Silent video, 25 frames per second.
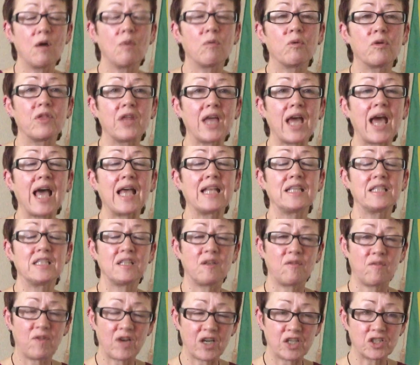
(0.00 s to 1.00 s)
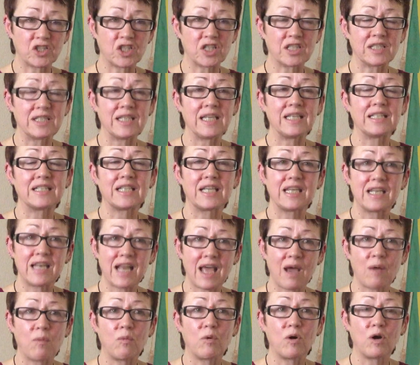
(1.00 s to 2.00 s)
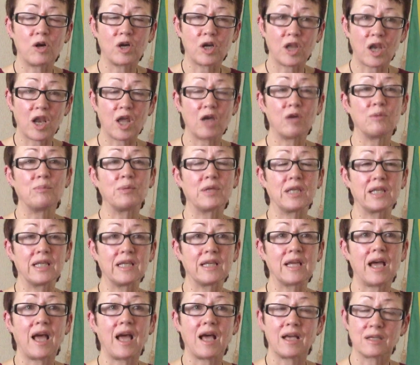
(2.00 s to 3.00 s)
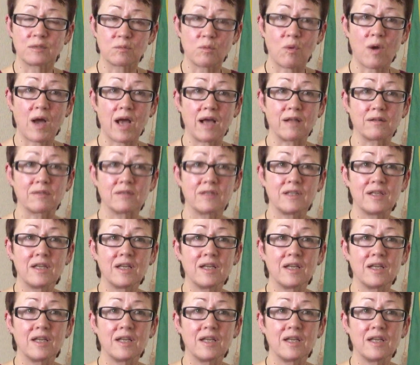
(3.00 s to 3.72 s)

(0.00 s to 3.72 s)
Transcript: well, the anti-fascists need to network globally as well.